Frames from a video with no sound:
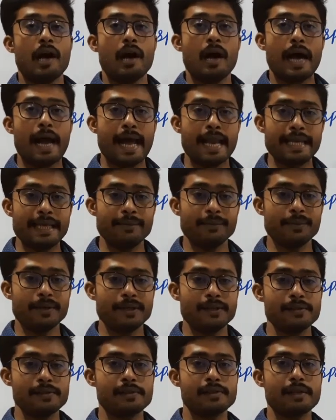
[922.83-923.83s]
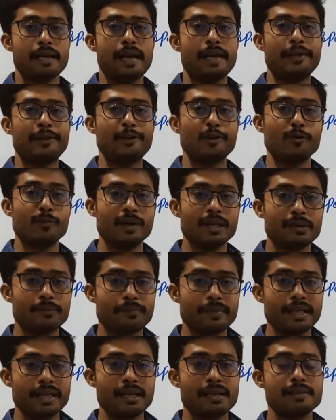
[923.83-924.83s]
animals and
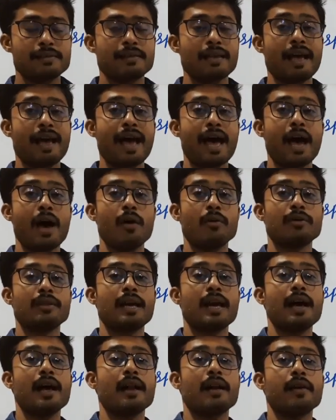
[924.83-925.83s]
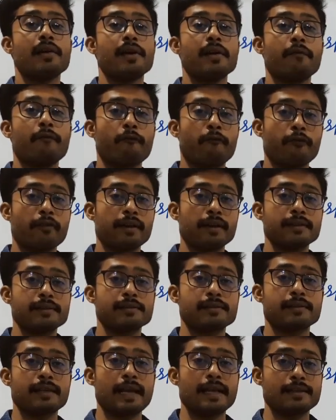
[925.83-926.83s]
human beings have their different
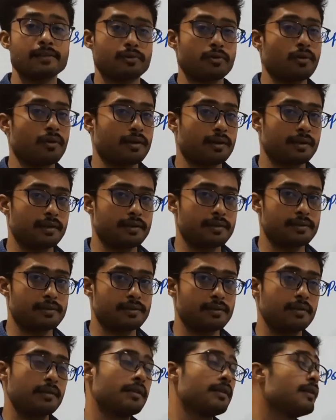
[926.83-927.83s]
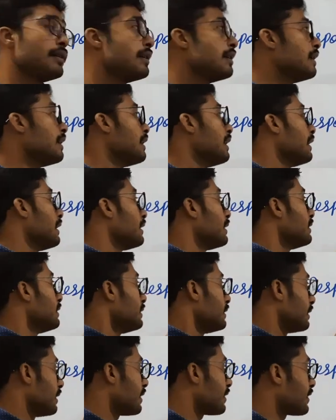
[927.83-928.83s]
sense organs.
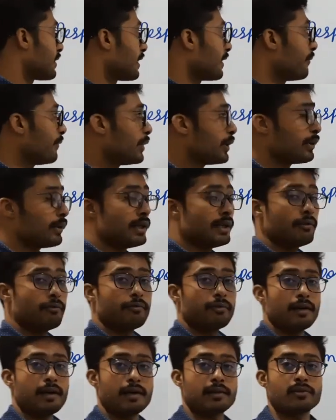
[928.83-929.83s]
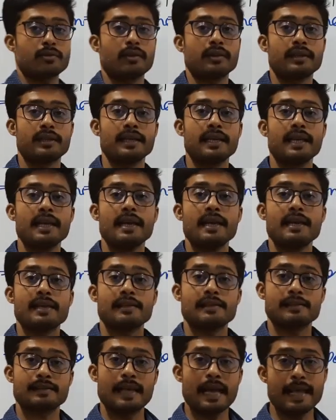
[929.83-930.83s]
The stimuli works on the
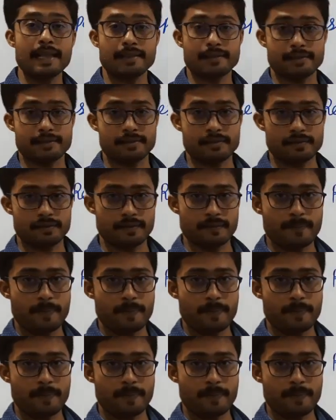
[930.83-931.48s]
sense.